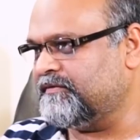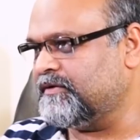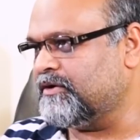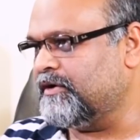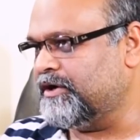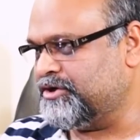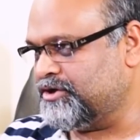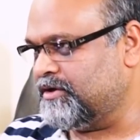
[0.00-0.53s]
of the
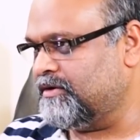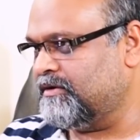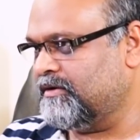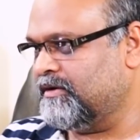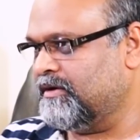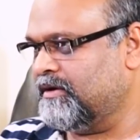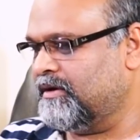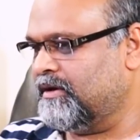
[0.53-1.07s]
religion,
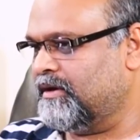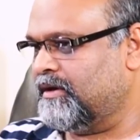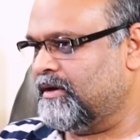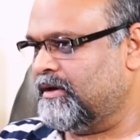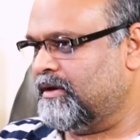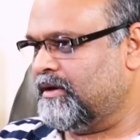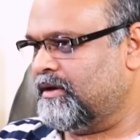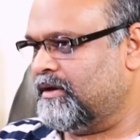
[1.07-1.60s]

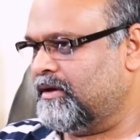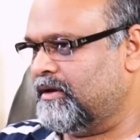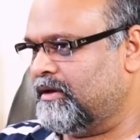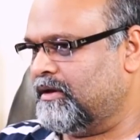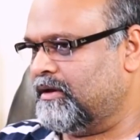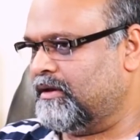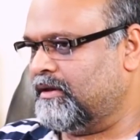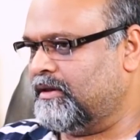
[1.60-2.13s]

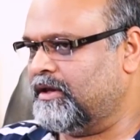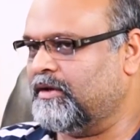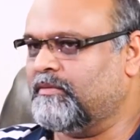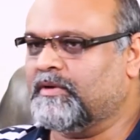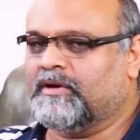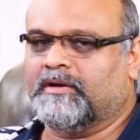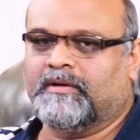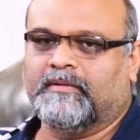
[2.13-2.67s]
they
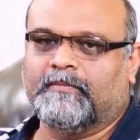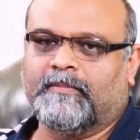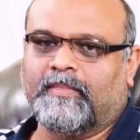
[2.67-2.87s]
were